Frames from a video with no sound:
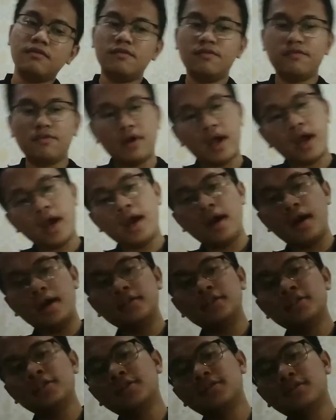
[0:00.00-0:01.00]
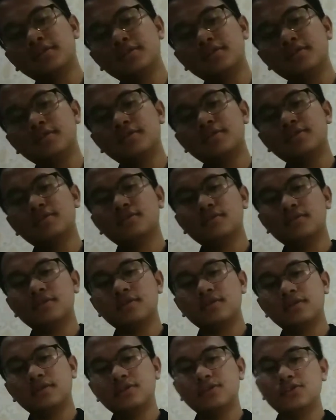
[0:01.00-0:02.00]
friends,
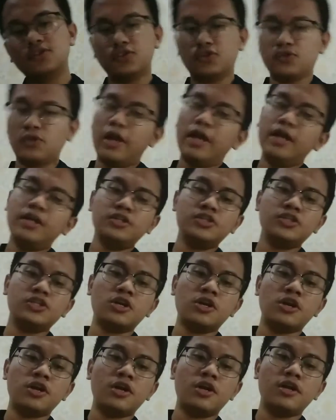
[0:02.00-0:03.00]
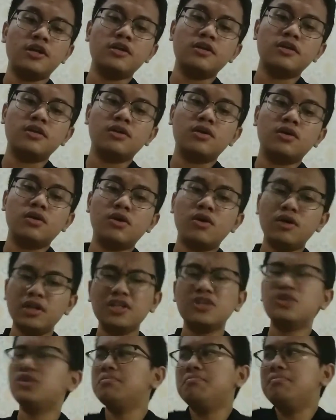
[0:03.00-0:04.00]
stranger, or
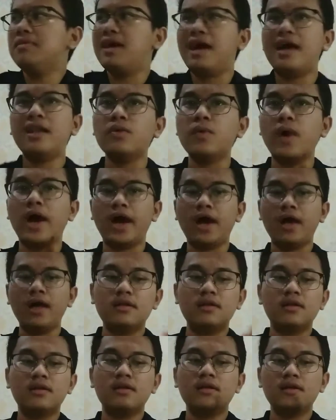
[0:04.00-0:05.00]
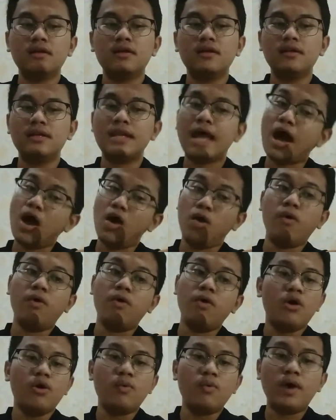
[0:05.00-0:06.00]
it could be anywhere. Now,
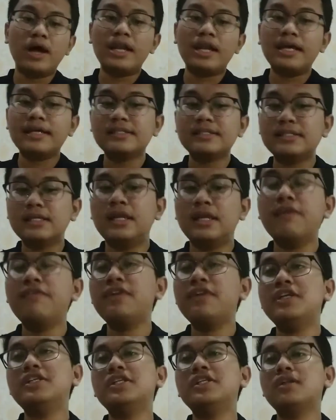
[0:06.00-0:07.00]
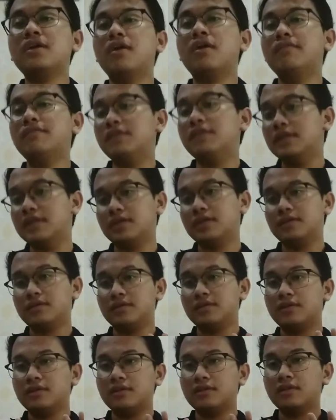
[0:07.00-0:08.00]
what is the definition of the
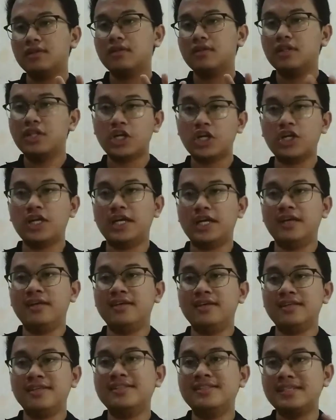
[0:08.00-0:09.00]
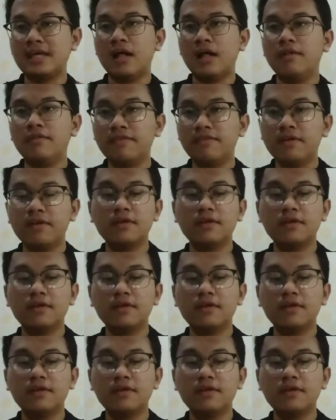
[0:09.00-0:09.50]
learning itself?